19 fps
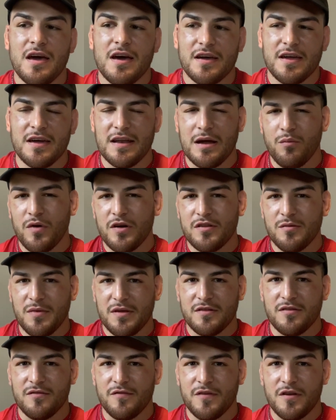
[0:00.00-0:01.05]
Again, I wanted to
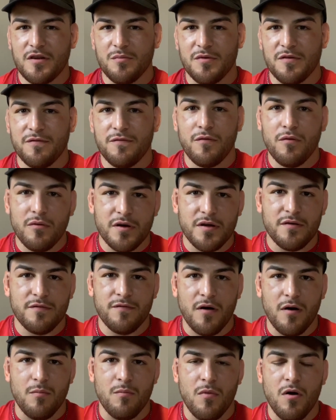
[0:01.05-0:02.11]
make this video before he
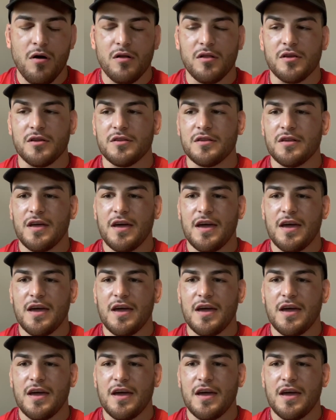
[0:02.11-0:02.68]
fought Marlon,